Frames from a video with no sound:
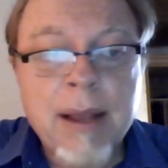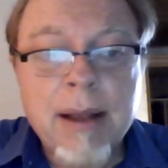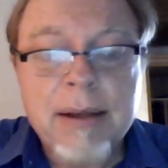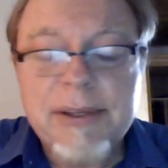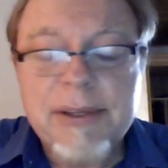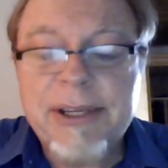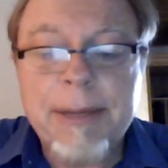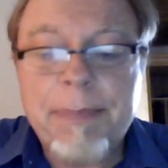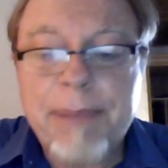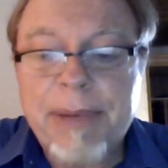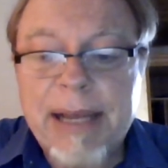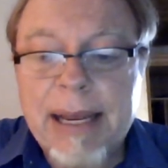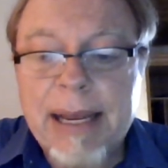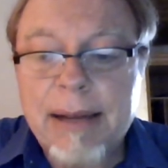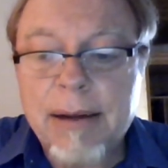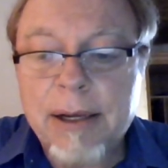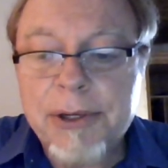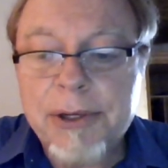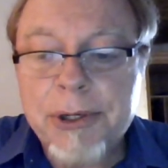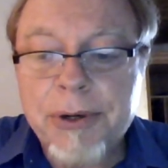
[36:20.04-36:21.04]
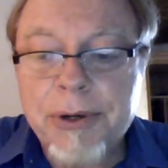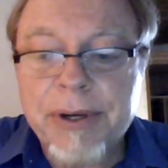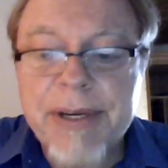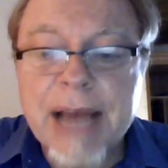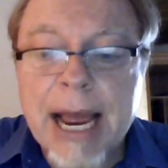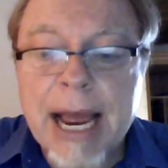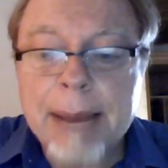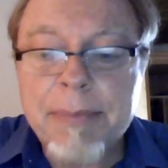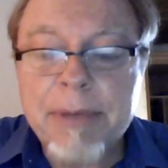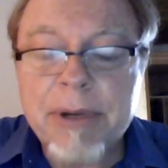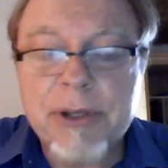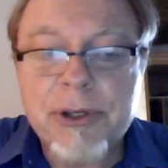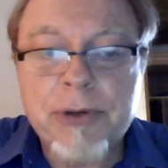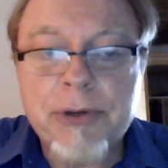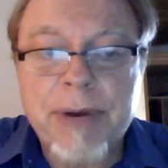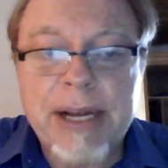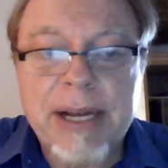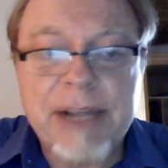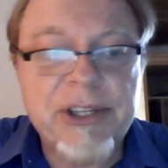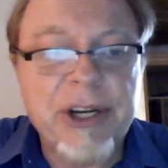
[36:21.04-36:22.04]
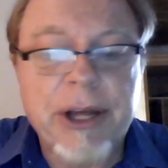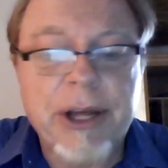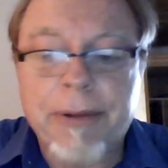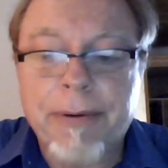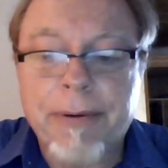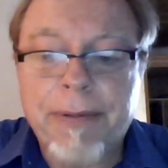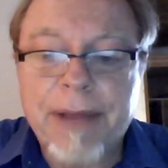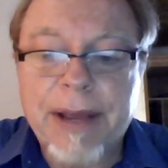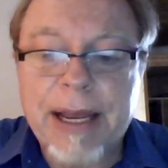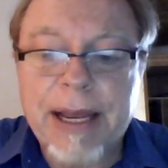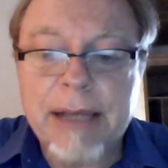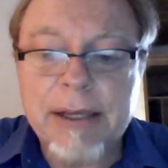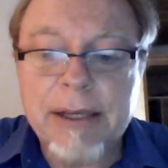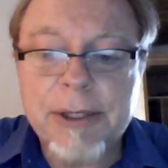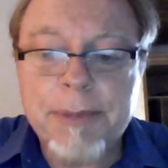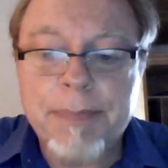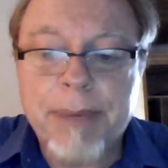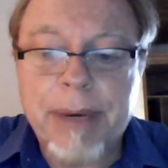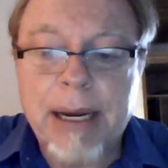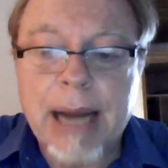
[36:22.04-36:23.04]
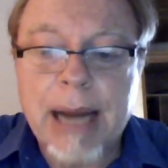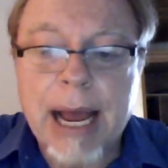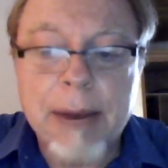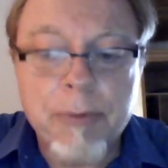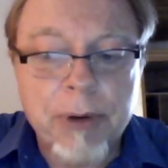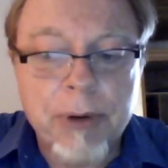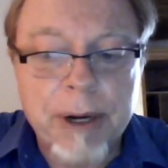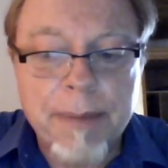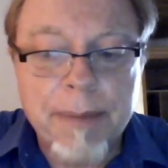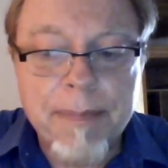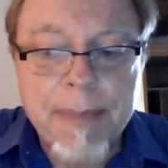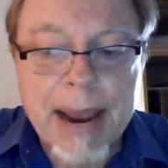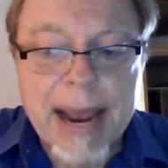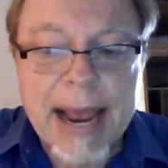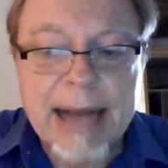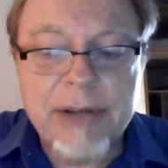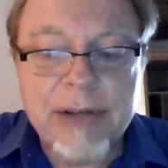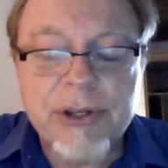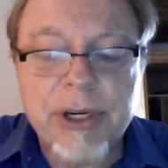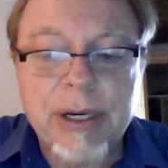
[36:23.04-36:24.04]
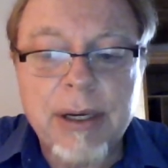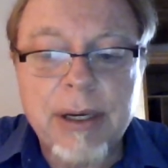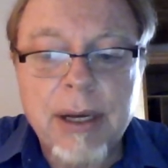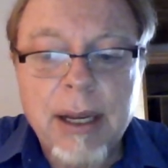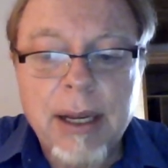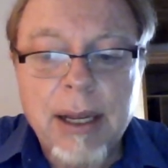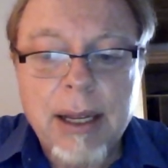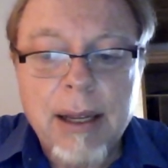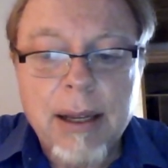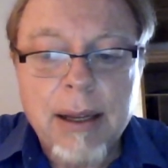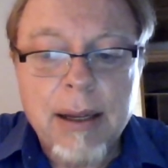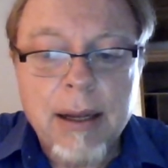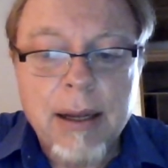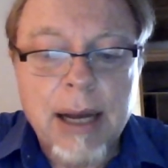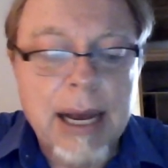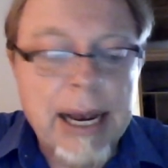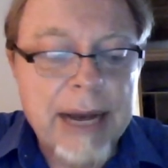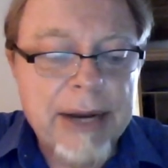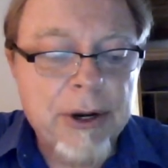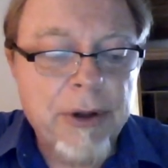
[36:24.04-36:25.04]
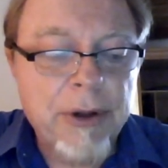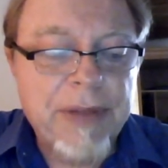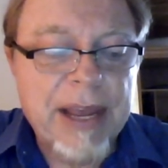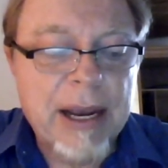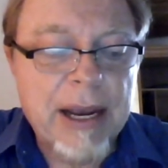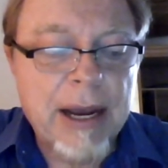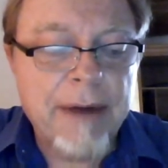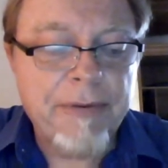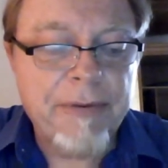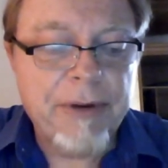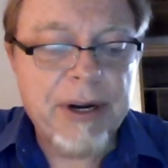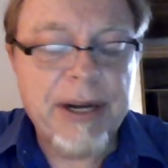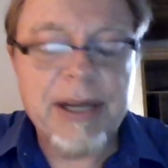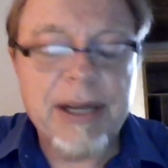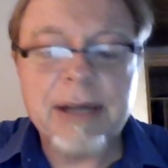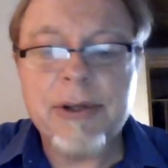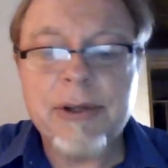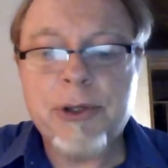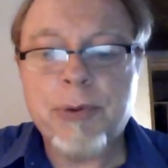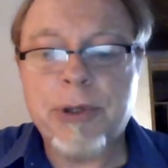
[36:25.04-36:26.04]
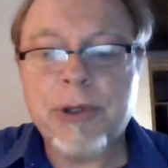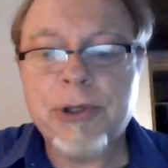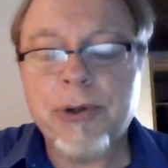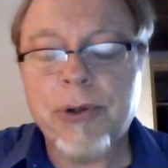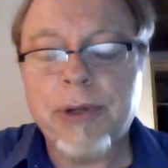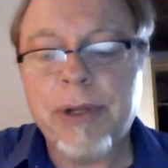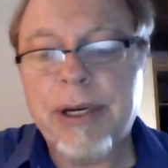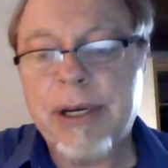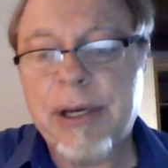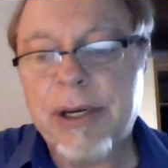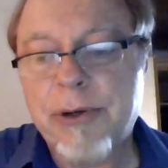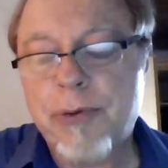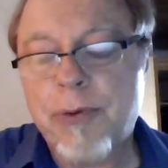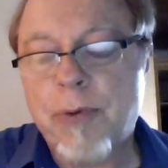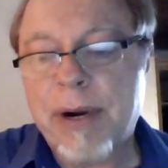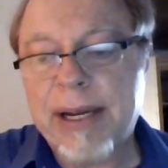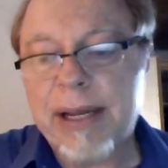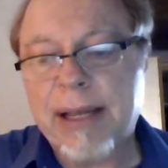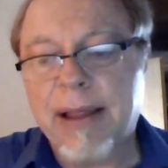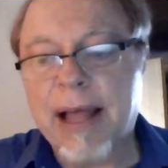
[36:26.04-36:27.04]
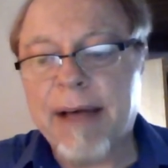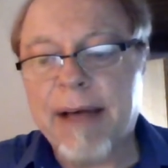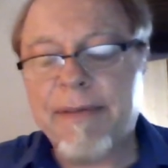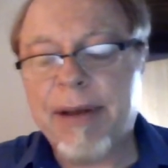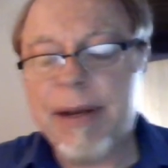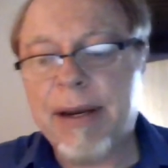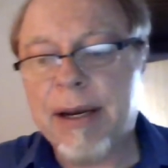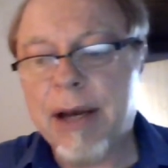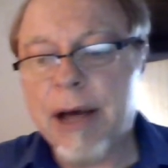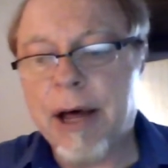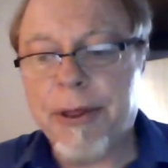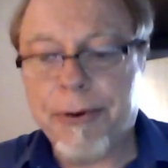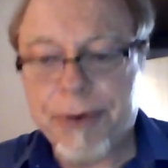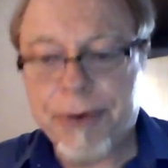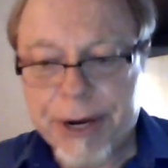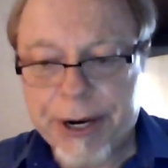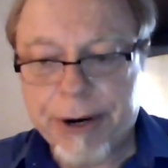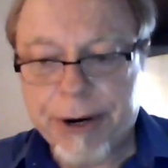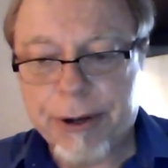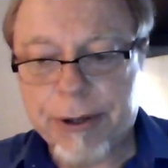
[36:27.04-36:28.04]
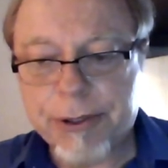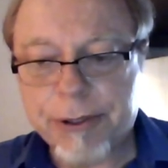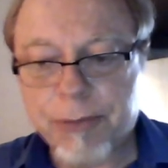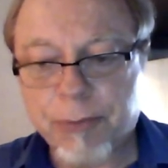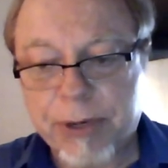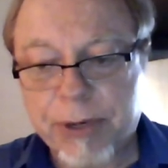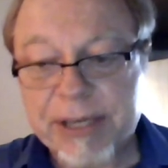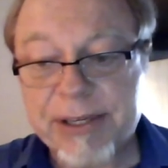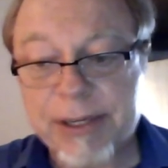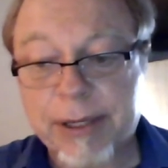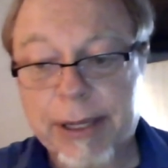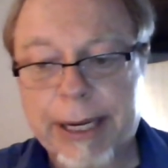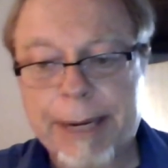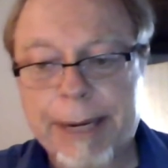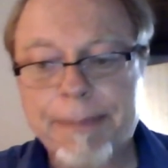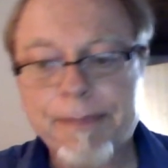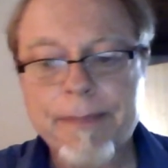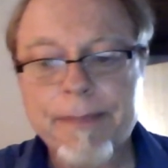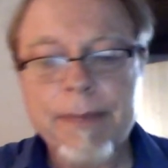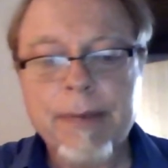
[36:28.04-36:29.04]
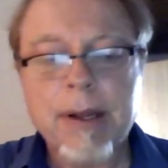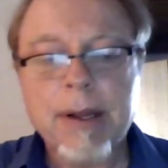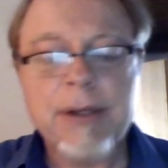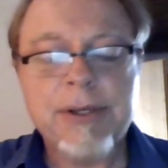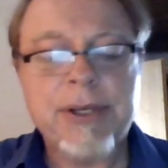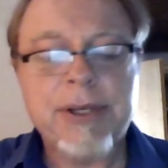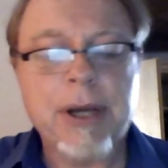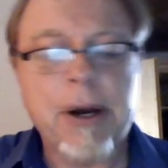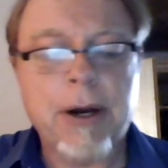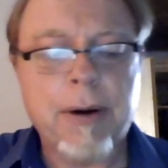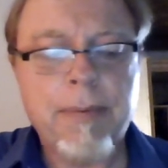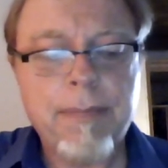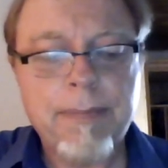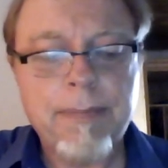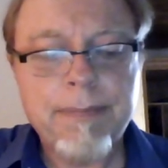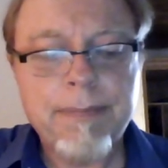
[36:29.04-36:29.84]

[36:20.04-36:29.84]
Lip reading: simply due to time constraints and other things. But I would imagine, I know they covered it in Switzerland in 2011 and other years recently. So